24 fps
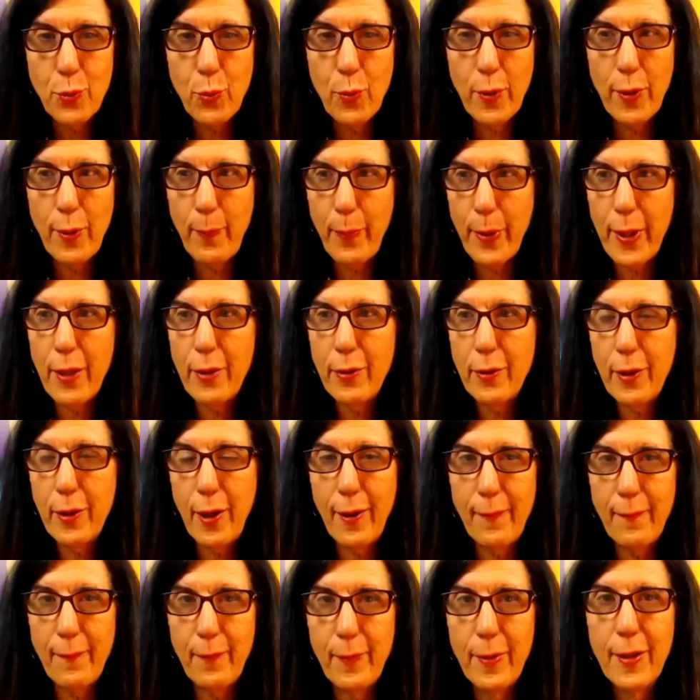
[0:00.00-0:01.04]
with a
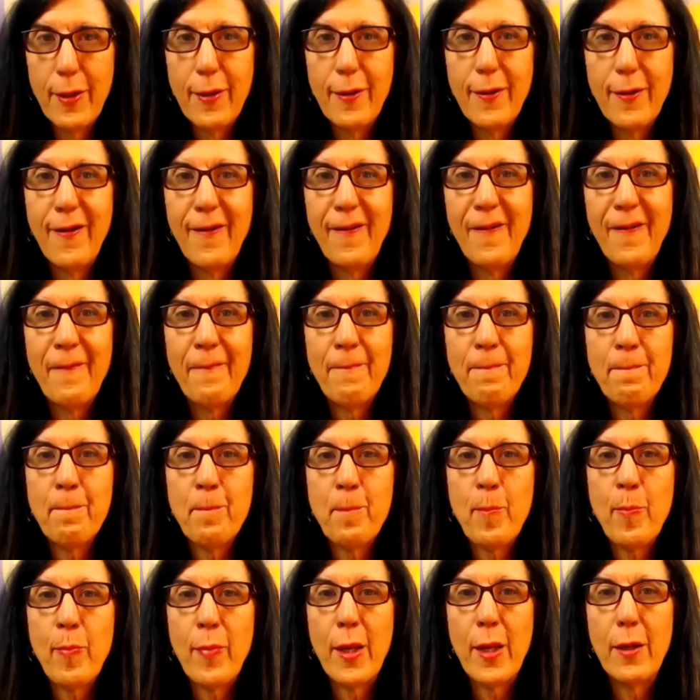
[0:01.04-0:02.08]
paradigm
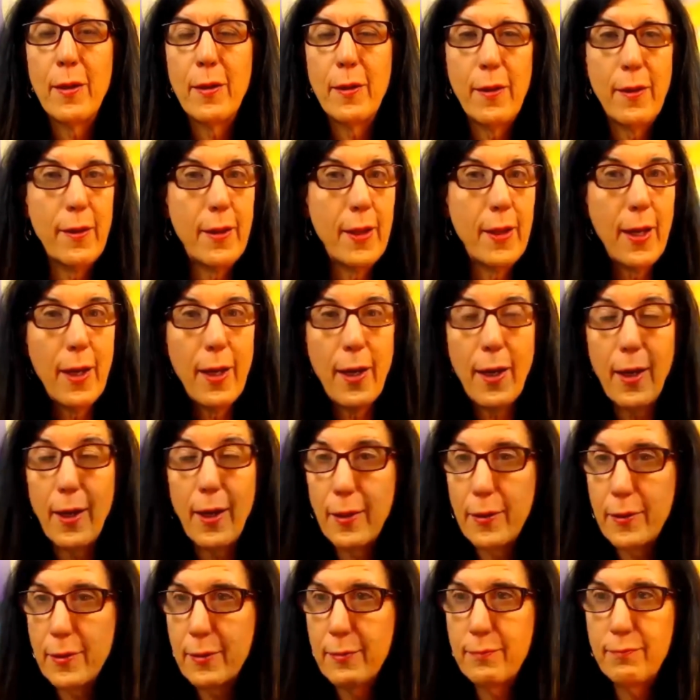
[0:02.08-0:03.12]

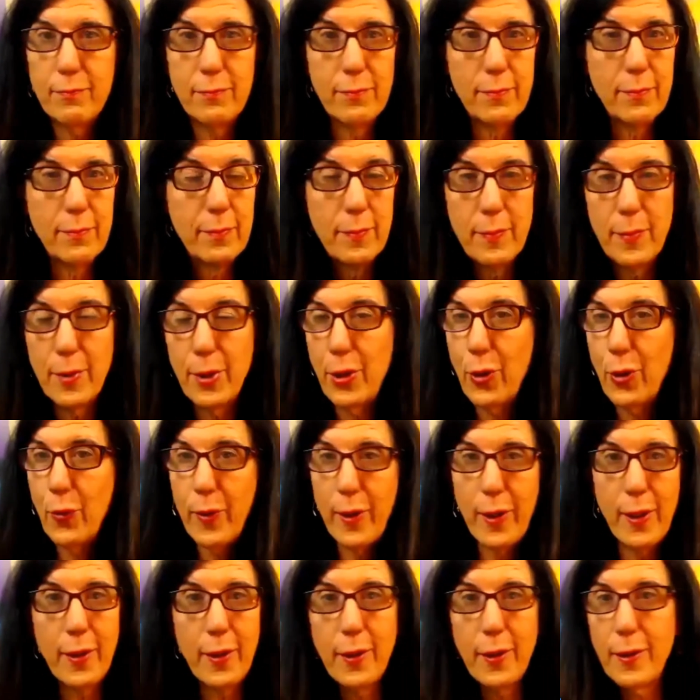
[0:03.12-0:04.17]
that you know
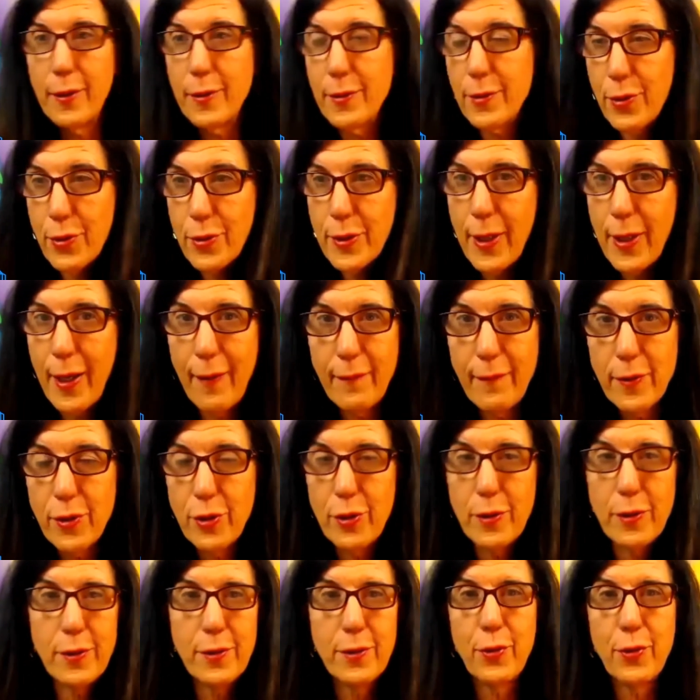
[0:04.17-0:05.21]
Indians are
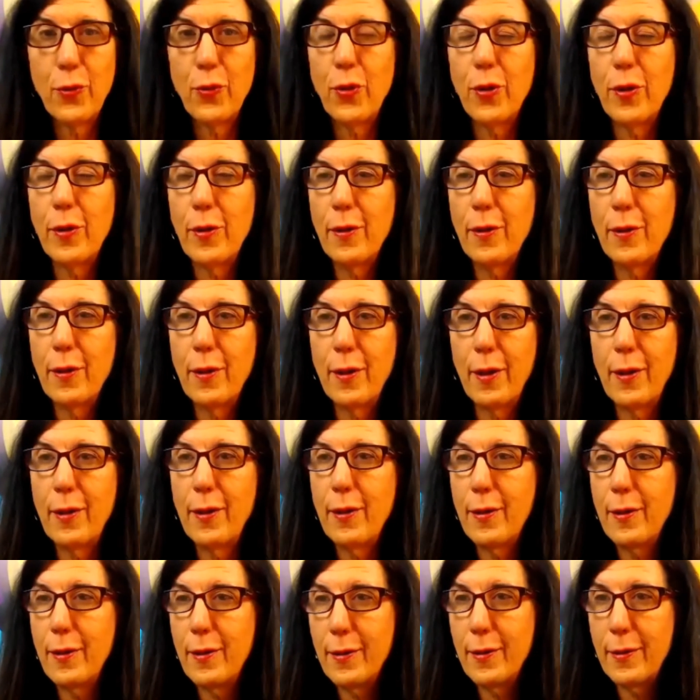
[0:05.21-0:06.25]
savages, or
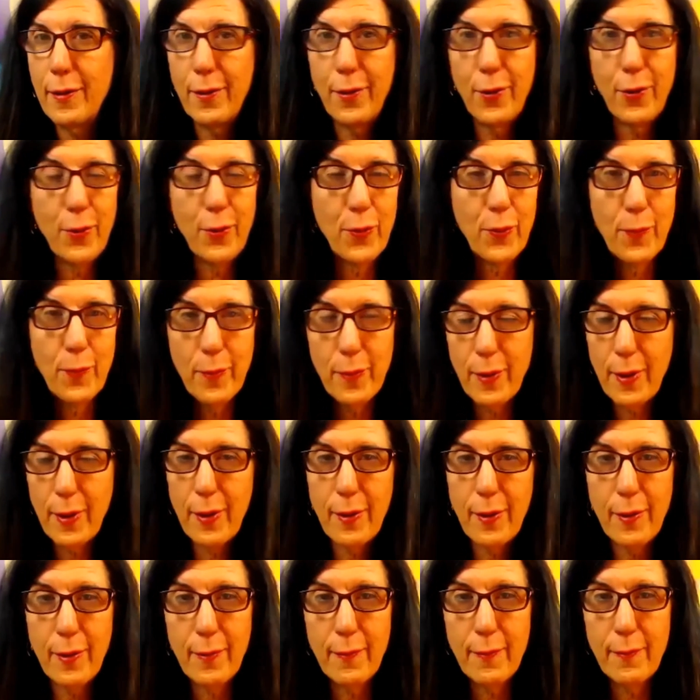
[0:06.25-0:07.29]
uh, you know
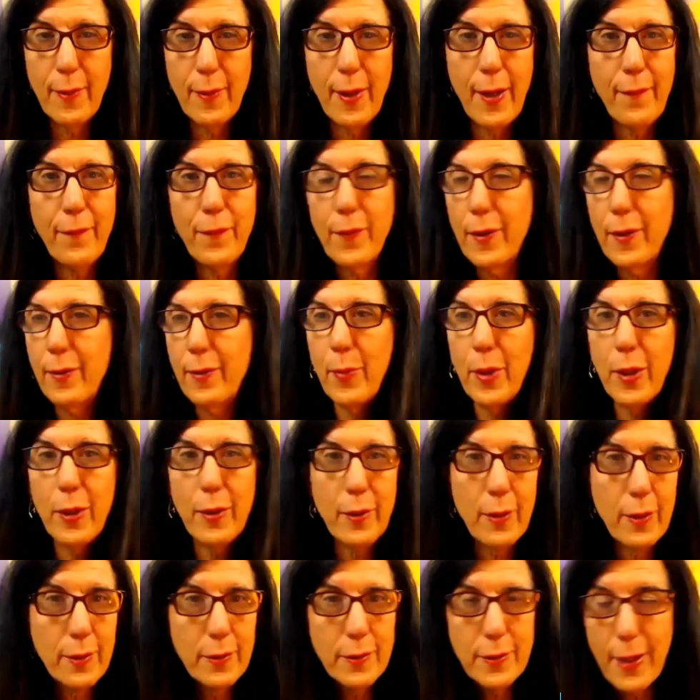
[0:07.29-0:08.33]
uh, African
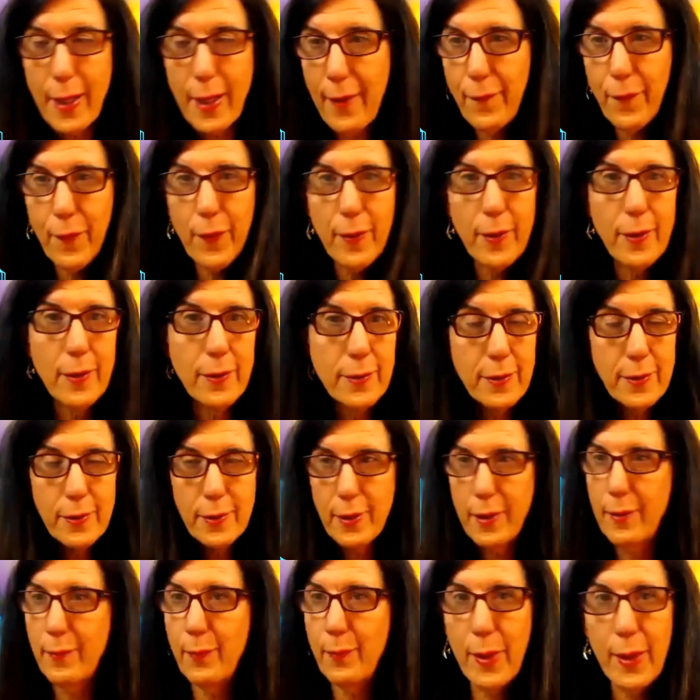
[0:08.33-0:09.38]
Americans, Africans
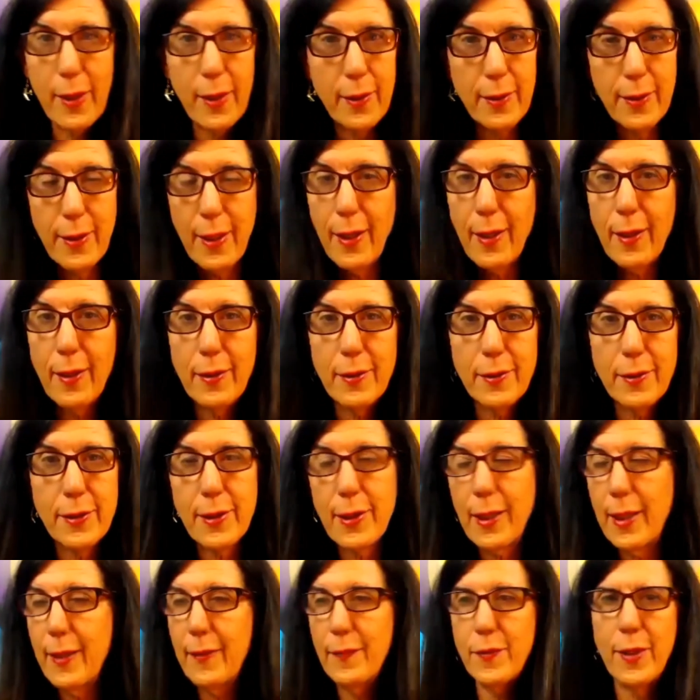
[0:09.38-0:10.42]
can be taken as
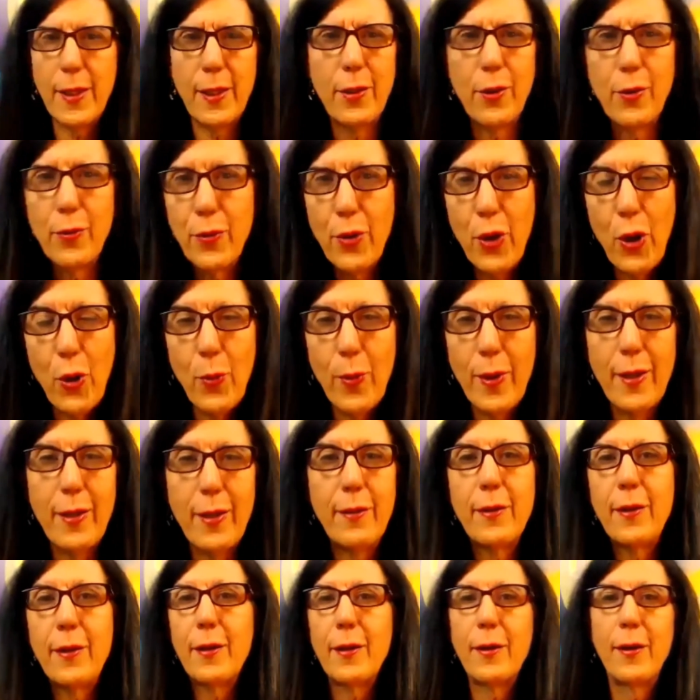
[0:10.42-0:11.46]
slaves. They don't know
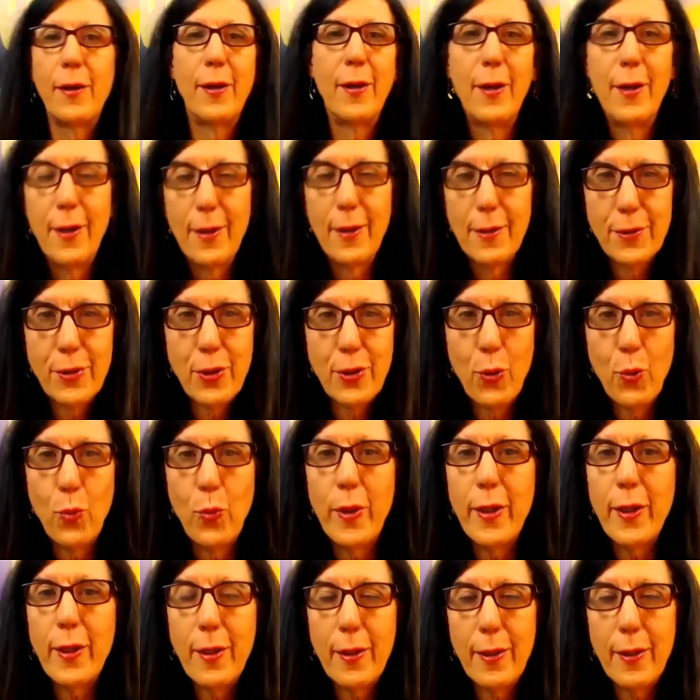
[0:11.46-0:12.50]
anything, so
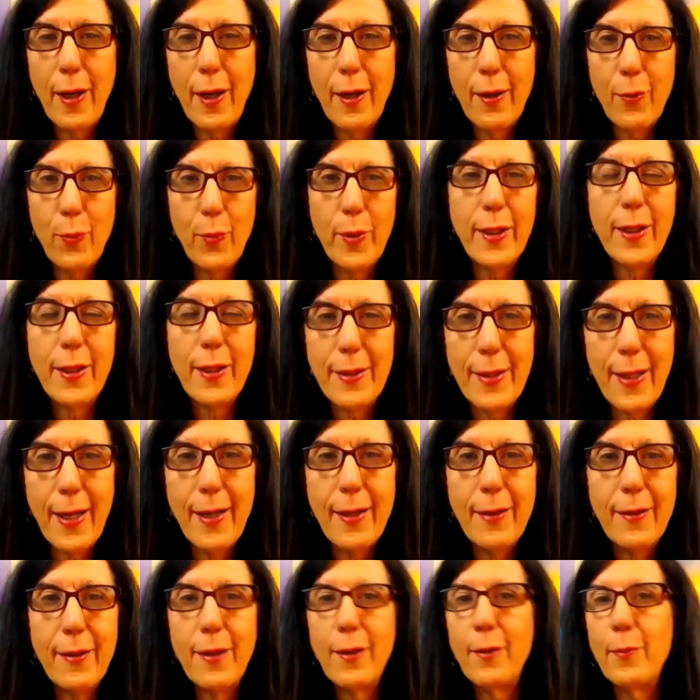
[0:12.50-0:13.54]
we can we can
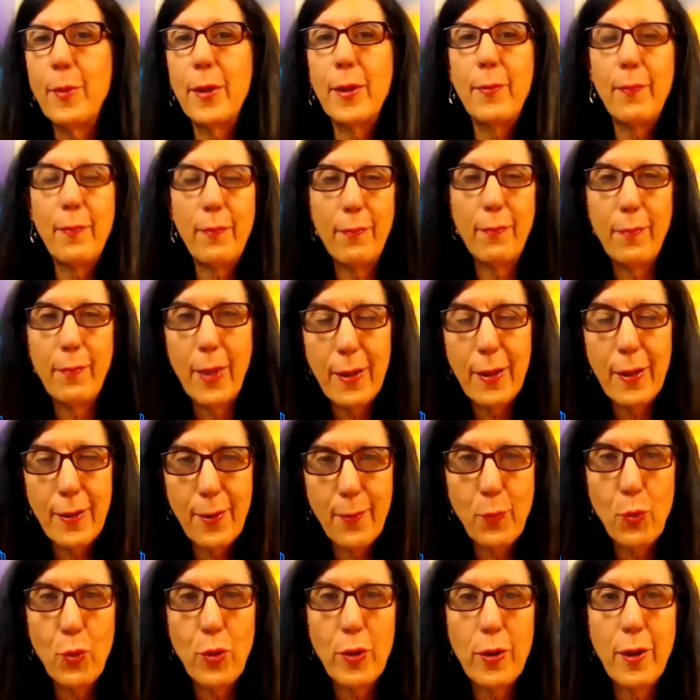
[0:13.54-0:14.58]
take them and make
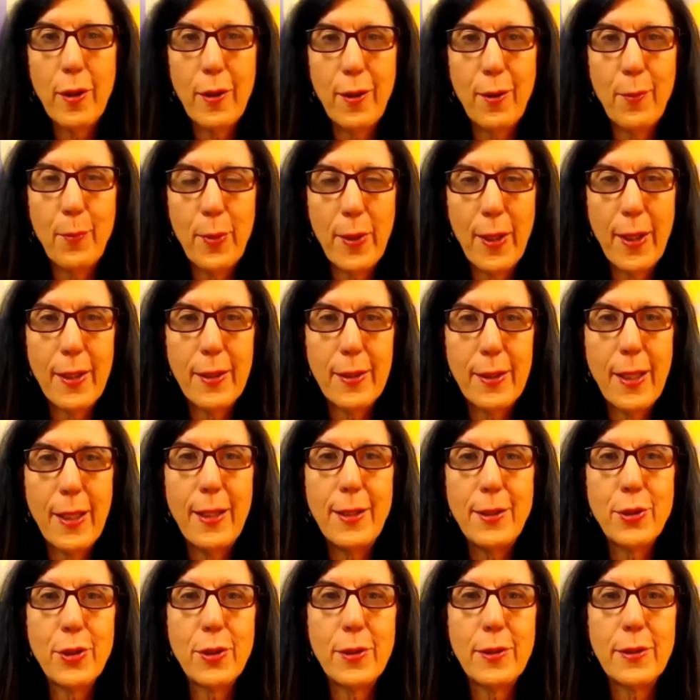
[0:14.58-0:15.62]
them work on our
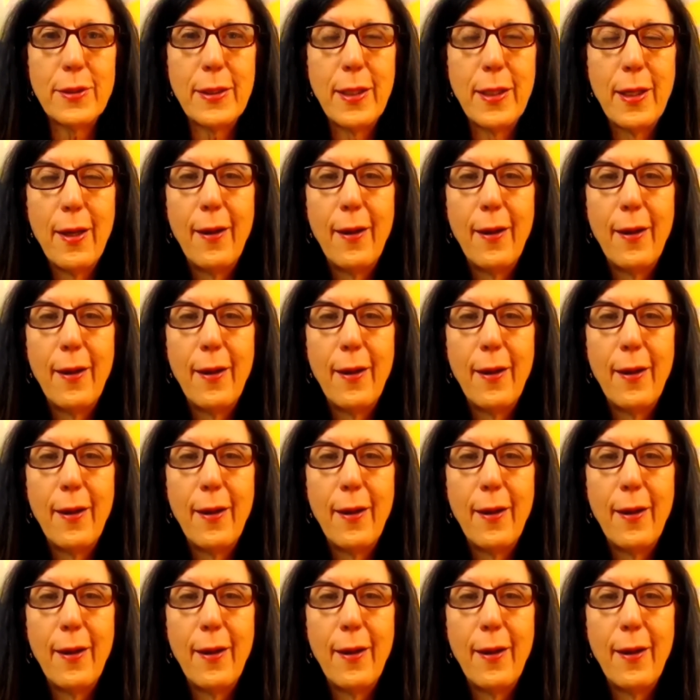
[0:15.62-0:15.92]
plantations